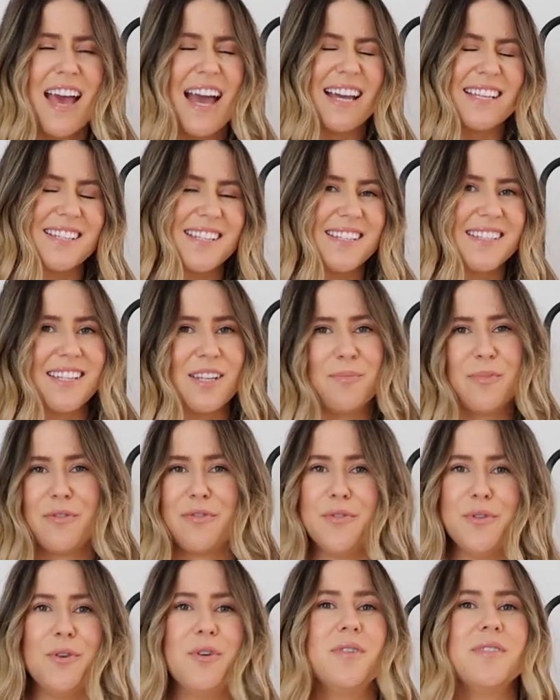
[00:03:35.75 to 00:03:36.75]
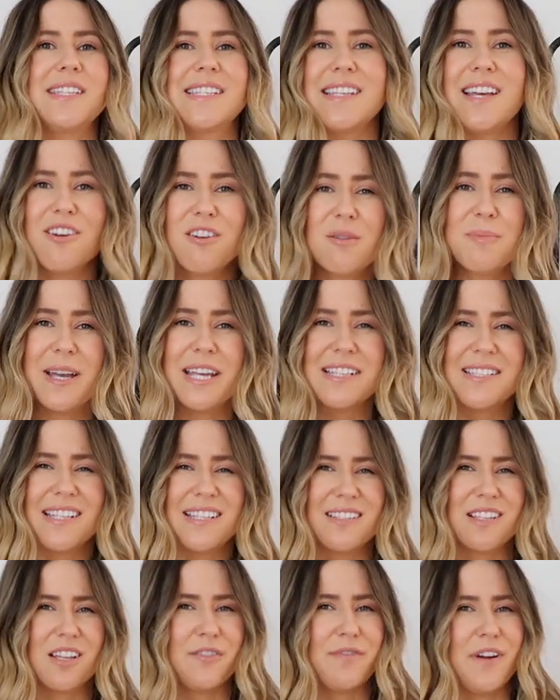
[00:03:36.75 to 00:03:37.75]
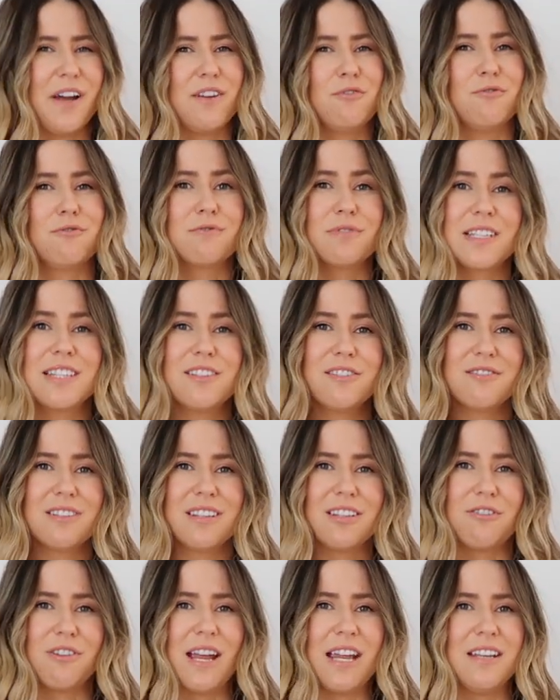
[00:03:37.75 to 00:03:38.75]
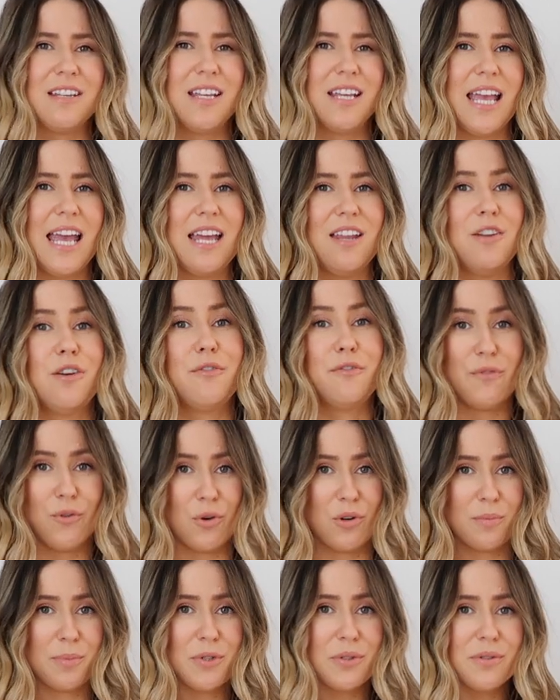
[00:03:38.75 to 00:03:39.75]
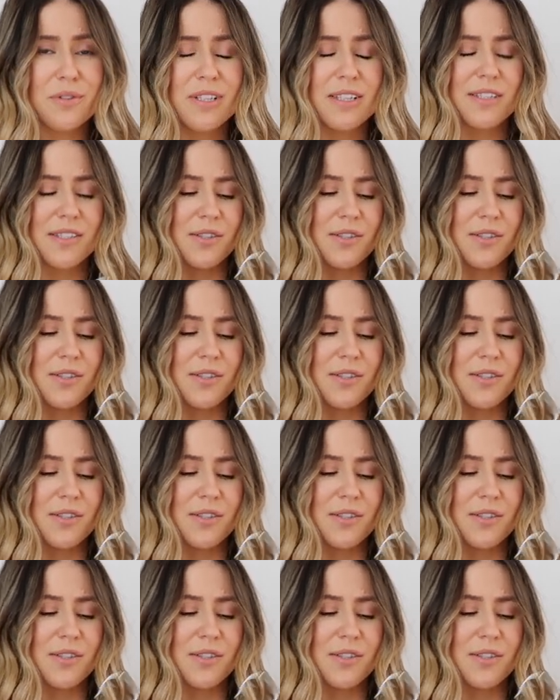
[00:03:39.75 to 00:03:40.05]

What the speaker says: As I said before, Zara basics I find really, really great and affordable.